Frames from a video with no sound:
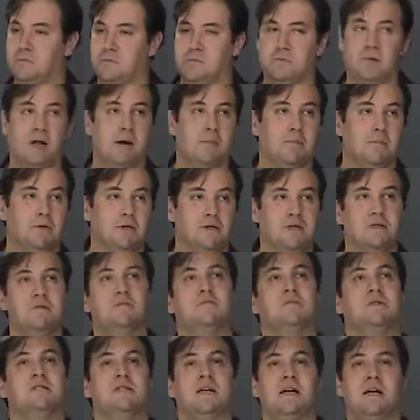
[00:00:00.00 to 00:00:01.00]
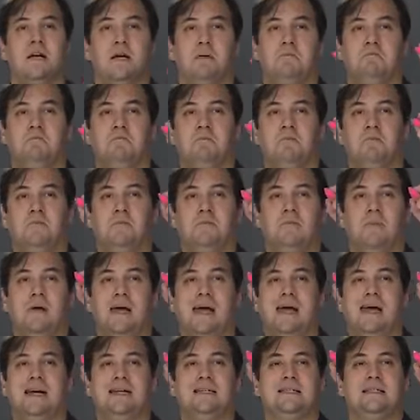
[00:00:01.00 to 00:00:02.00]
numbers, say
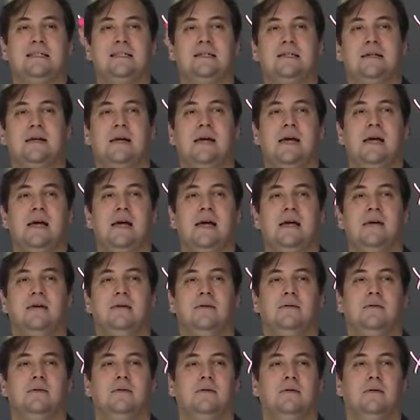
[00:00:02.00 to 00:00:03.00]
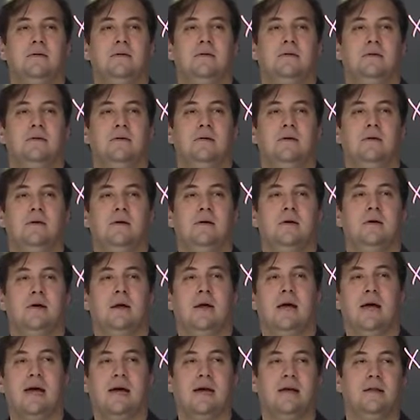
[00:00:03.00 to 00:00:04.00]
xa
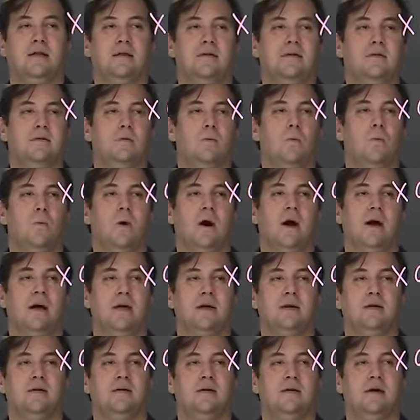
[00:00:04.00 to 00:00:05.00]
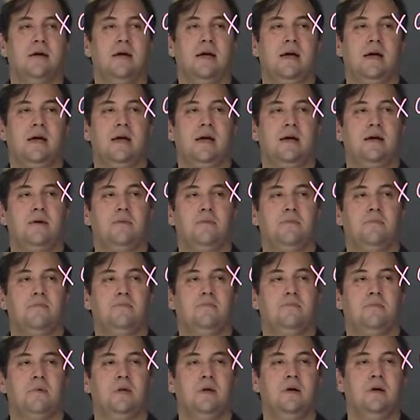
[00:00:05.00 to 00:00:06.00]
and ya,
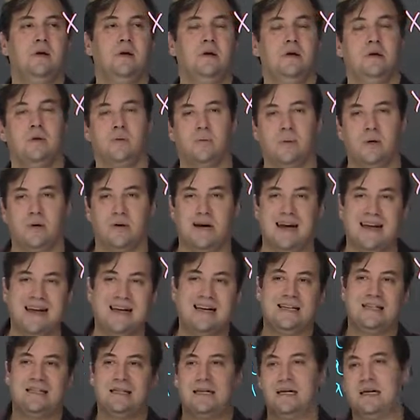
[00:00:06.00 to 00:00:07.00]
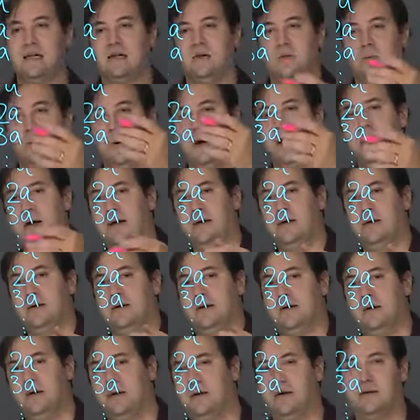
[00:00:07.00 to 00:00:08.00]
where x and y
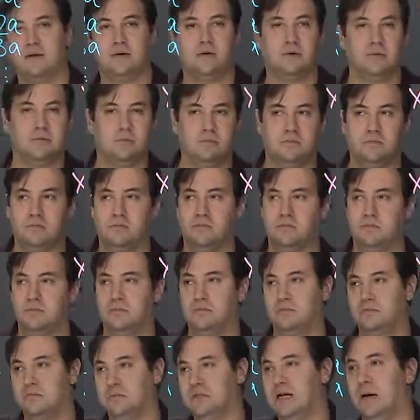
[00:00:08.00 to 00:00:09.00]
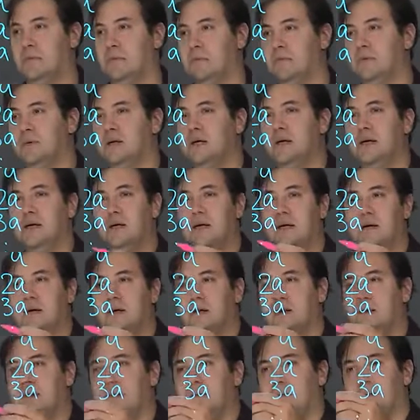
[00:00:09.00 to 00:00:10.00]
are some
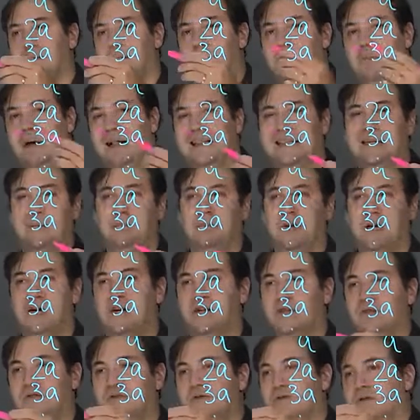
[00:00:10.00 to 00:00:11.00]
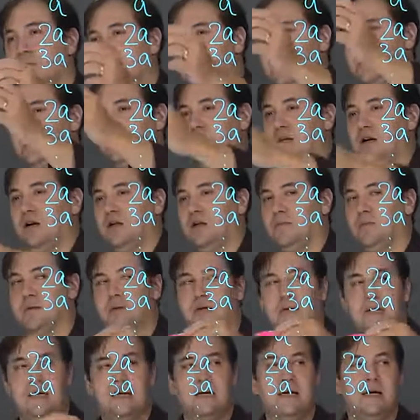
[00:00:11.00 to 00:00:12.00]
multipliers from this column.
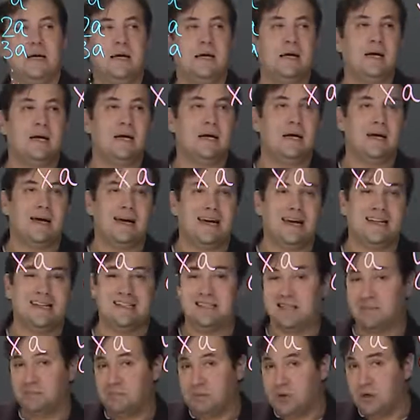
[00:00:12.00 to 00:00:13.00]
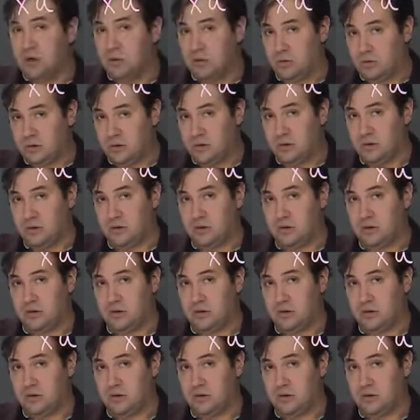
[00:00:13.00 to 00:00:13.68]
And suppose